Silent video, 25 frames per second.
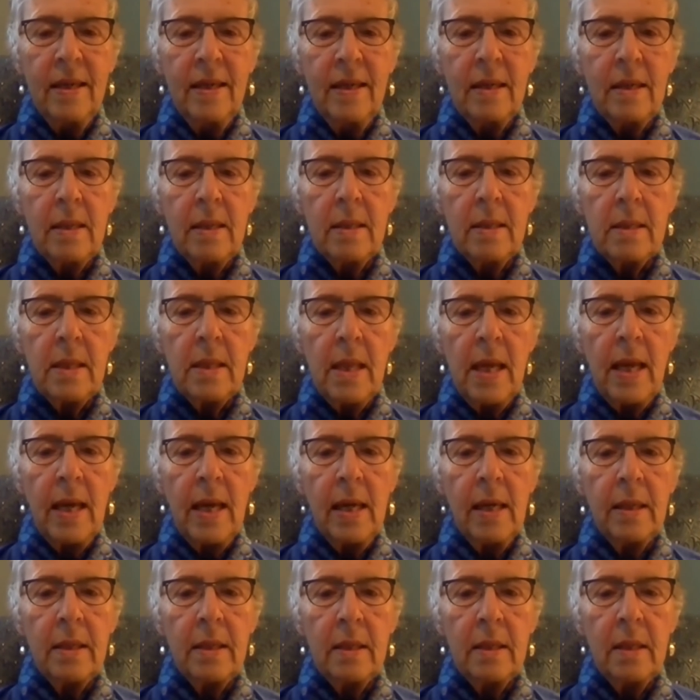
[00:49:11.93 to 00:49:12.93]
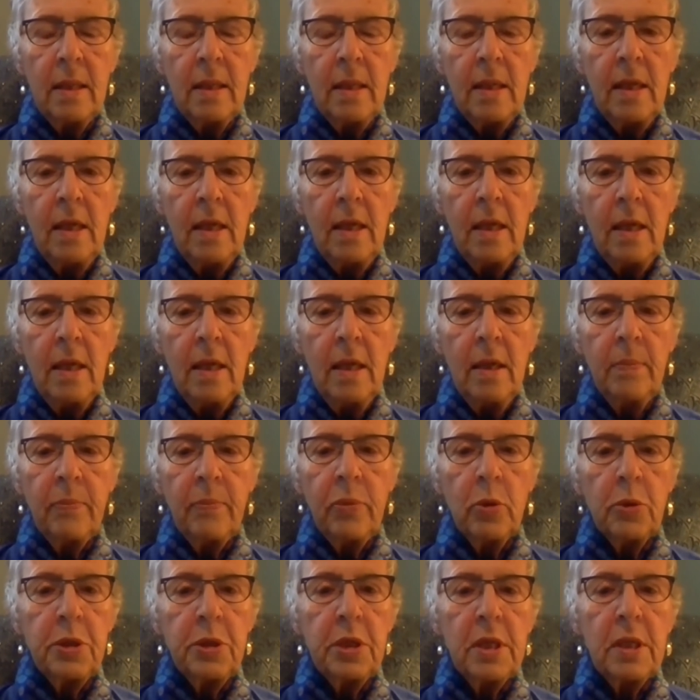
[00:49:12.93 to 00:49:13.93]
is that the
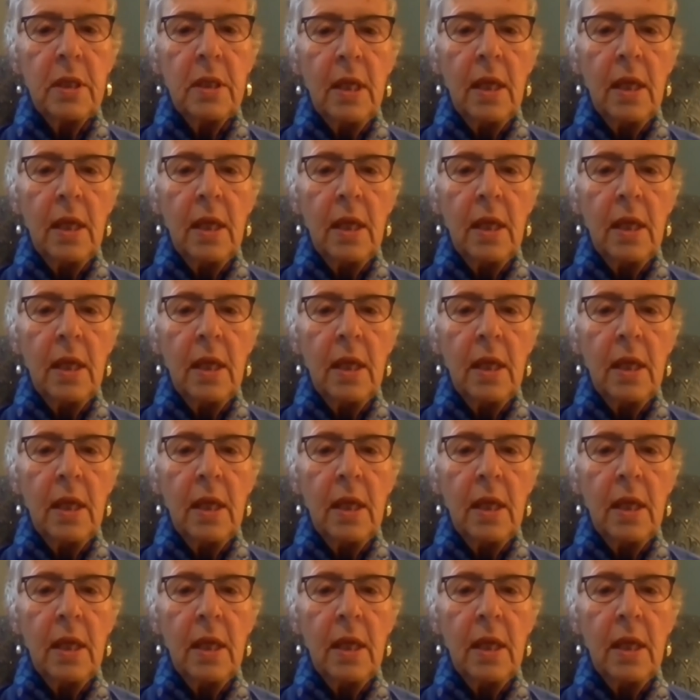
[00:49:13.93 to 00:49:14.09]
person